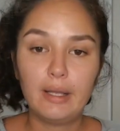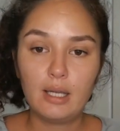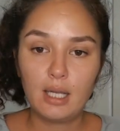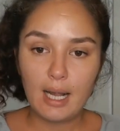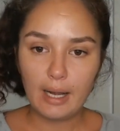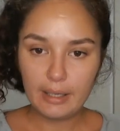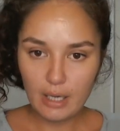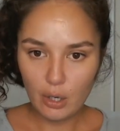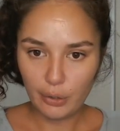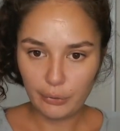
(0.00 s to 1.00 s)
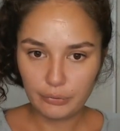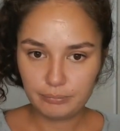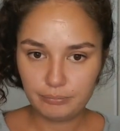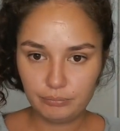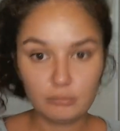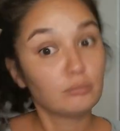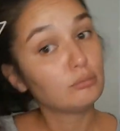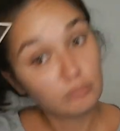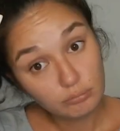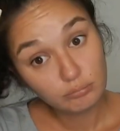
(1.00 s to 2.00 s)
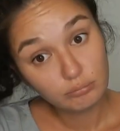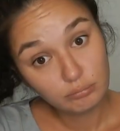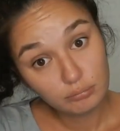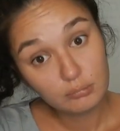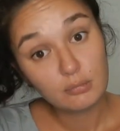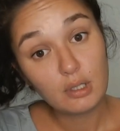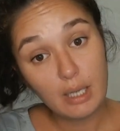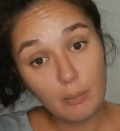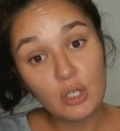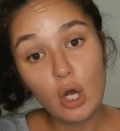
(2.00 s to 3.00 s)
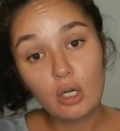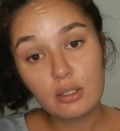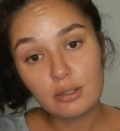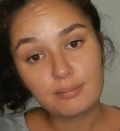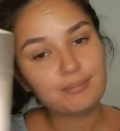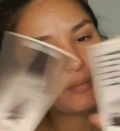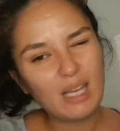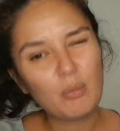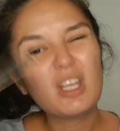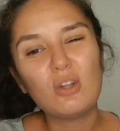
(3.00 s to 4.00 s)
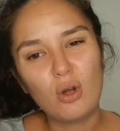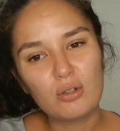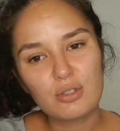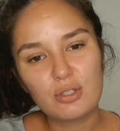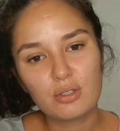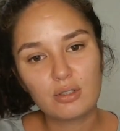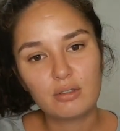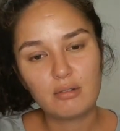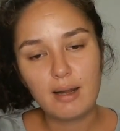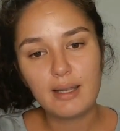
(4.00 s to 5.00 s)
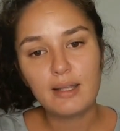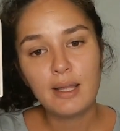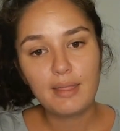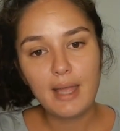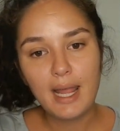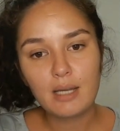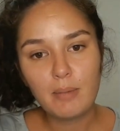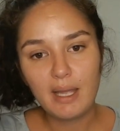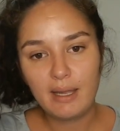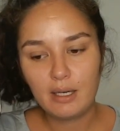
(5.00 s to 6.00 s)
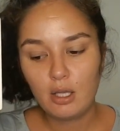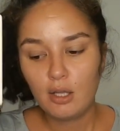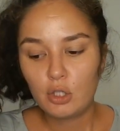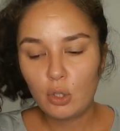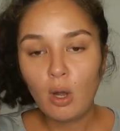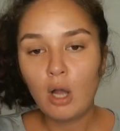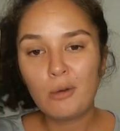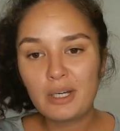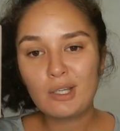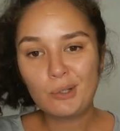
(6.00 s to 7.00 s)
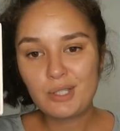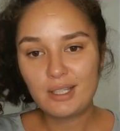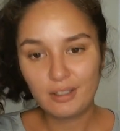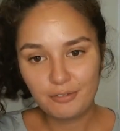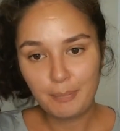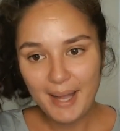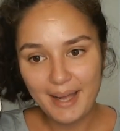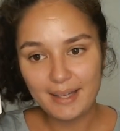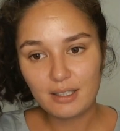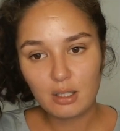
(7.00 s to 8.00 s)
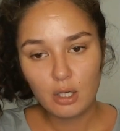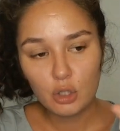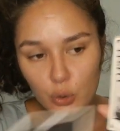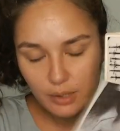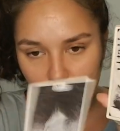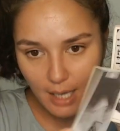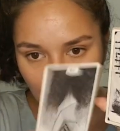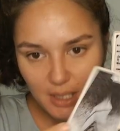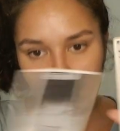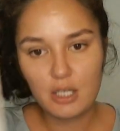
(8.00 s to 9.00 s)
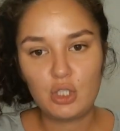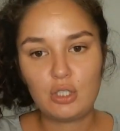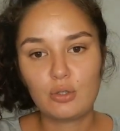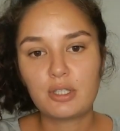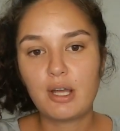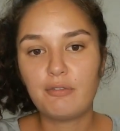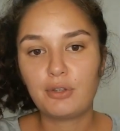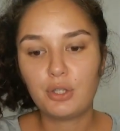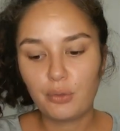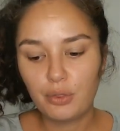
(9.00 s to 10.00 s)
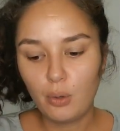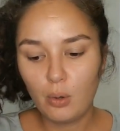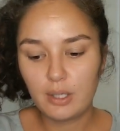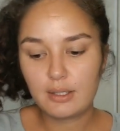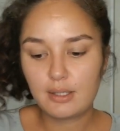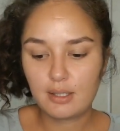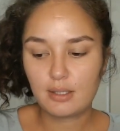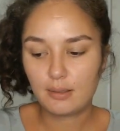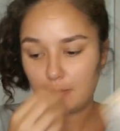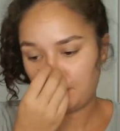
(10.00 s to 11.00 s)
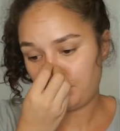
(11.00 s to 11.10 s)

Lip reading: Leo. Can we not? Can we not? Right? The Hangman, you're holding yourself back. You're sabotaging yourself with your thoughts.